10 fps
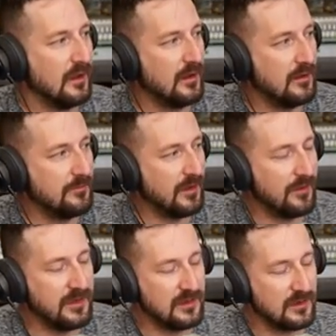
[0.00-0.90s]

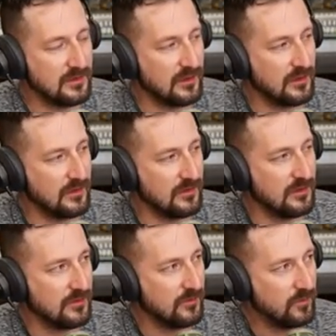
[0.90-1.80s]
I mean, the
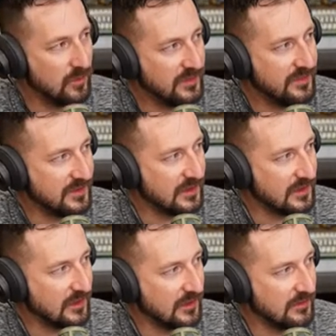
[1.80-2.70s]
one
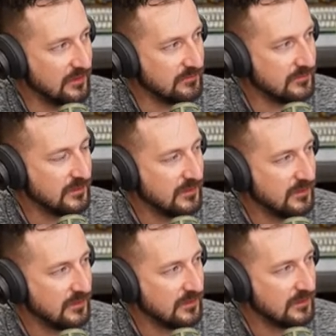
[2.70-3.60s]
thing,
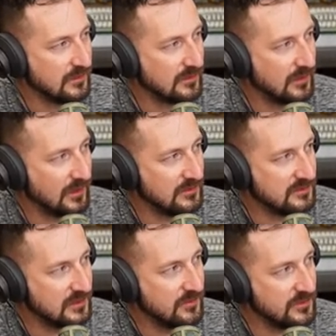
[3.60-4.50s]
I
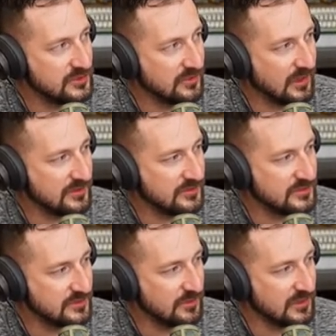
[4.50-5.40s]
think what you guys are
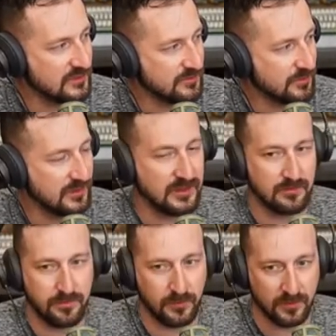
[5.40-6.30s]
doing is really
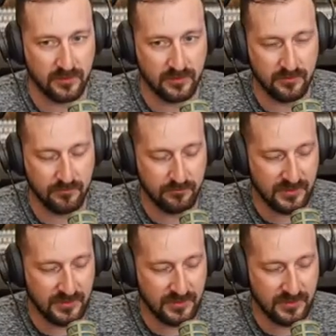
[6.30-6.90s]
important,